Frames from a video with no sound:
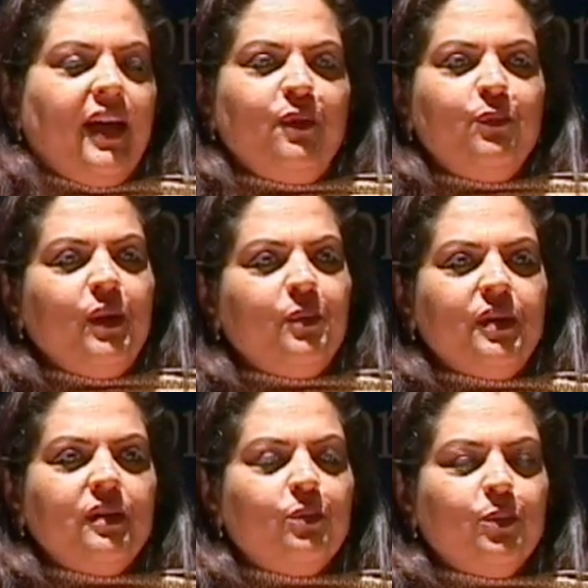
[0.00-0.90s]
And
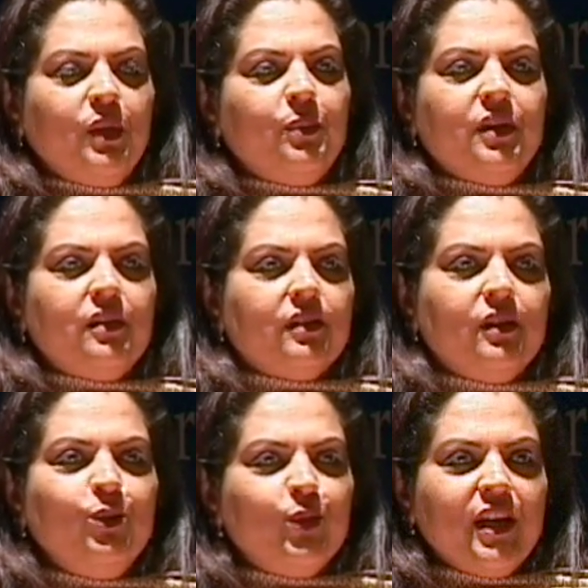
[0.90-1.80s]
we
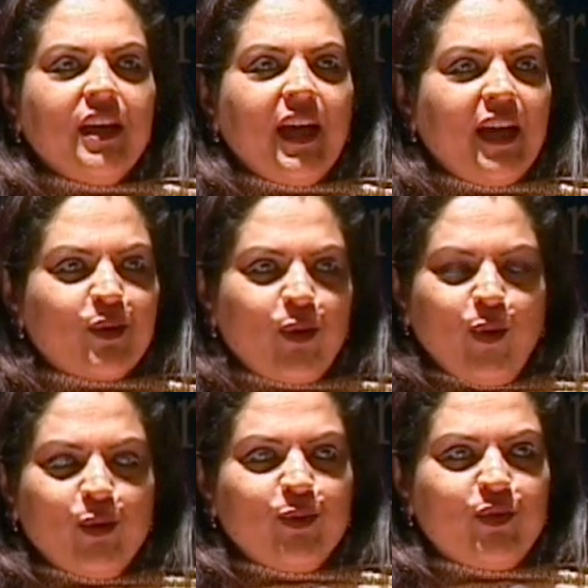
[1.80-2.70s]
were looking at
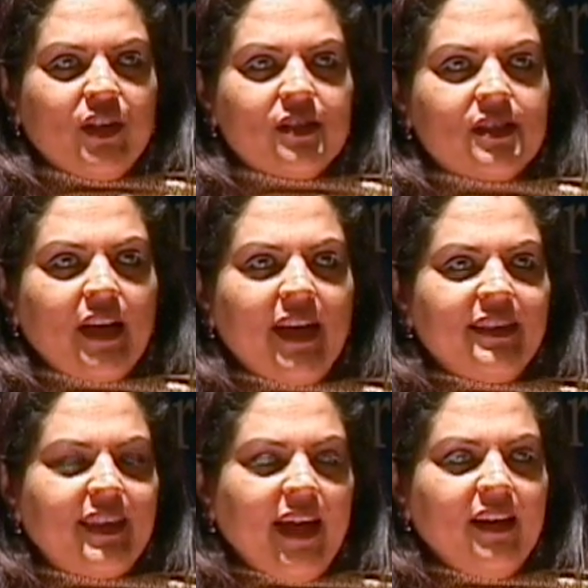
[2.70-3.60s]
all of this.
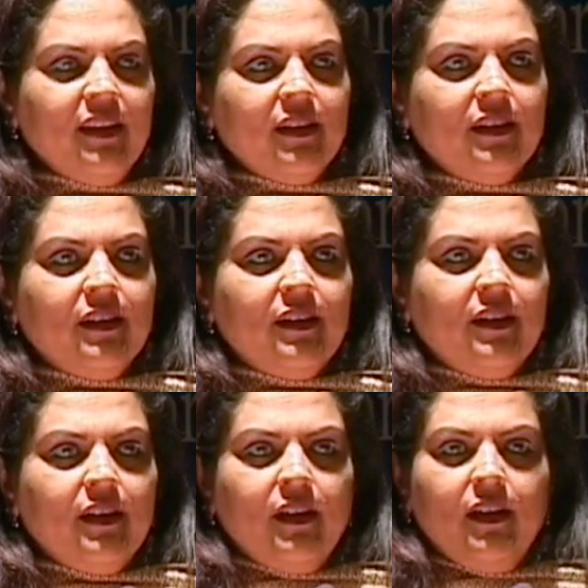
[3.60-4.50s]
And then
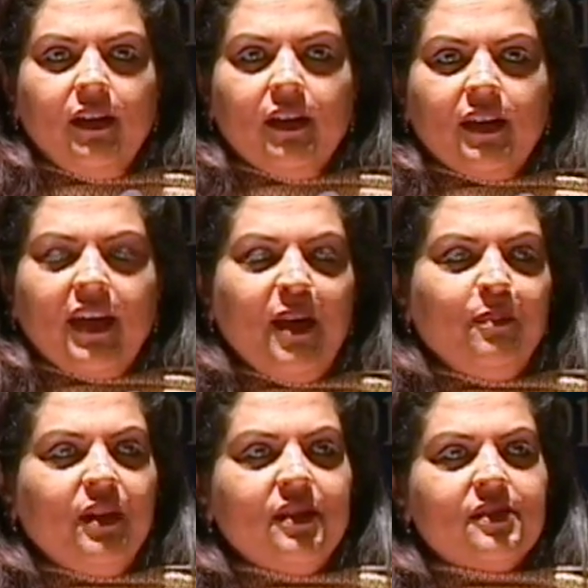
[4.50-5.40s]

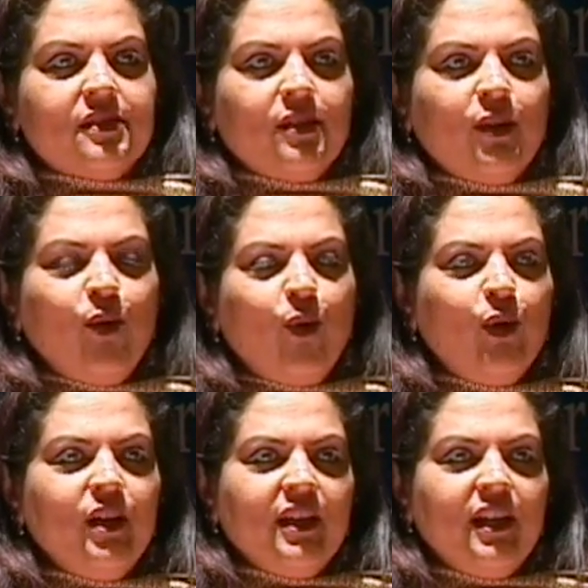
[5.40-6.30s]
came this
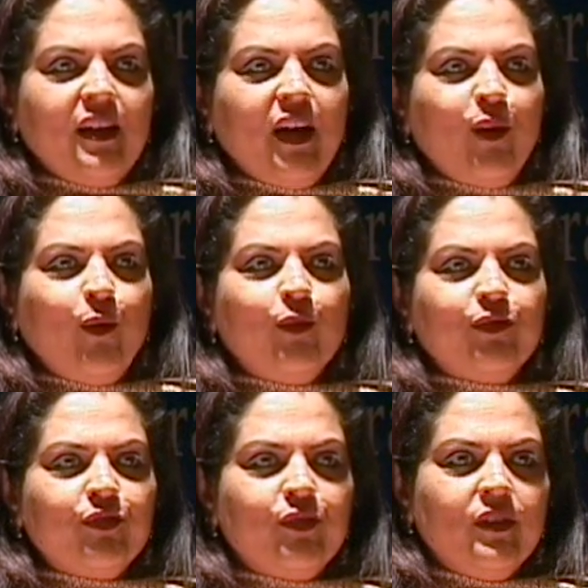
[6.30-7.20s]
whole era
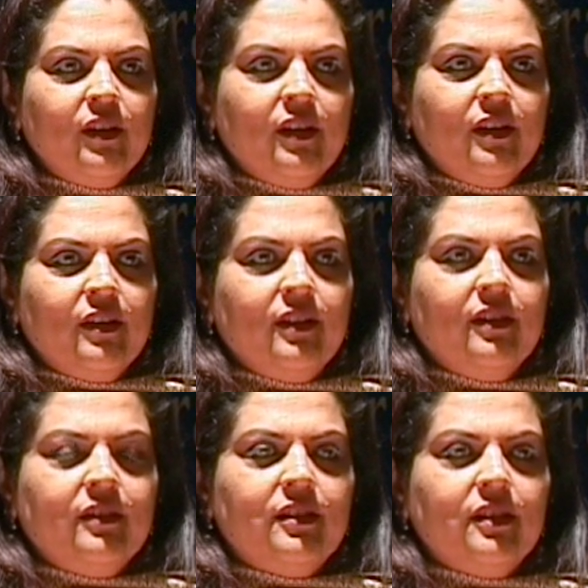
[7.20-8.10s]
of
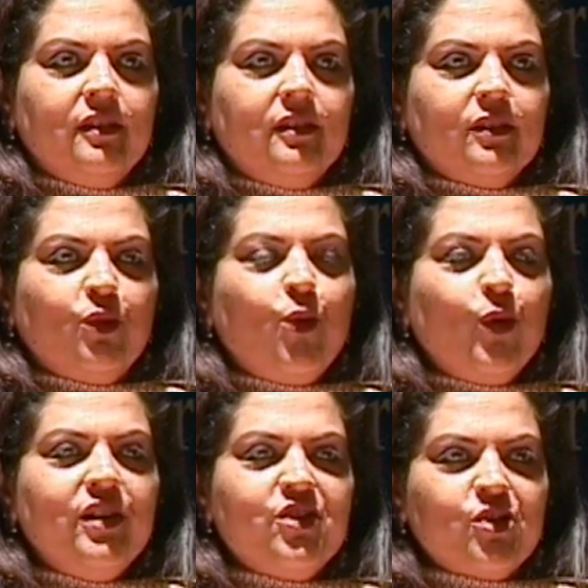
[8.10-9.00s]
the
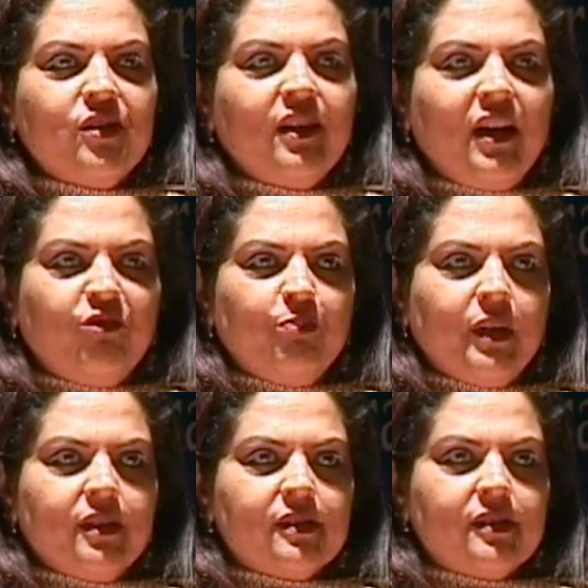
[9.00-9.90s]
coalition
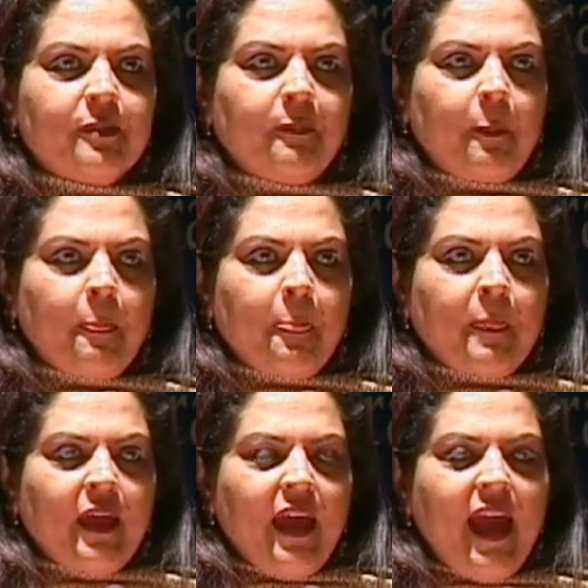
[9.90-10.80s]
governments.
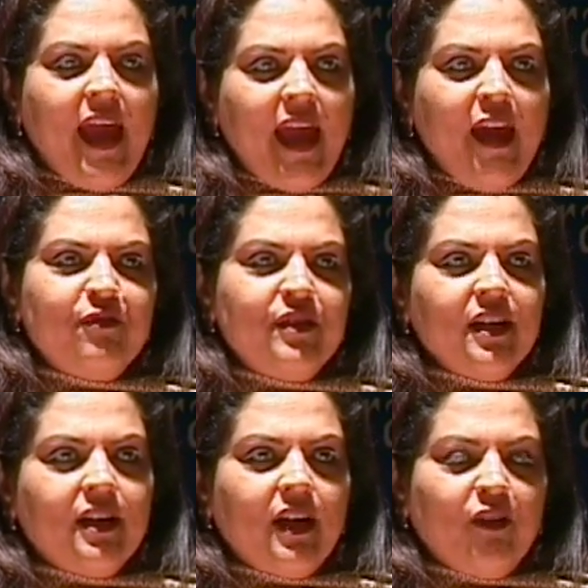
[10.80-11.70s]
Every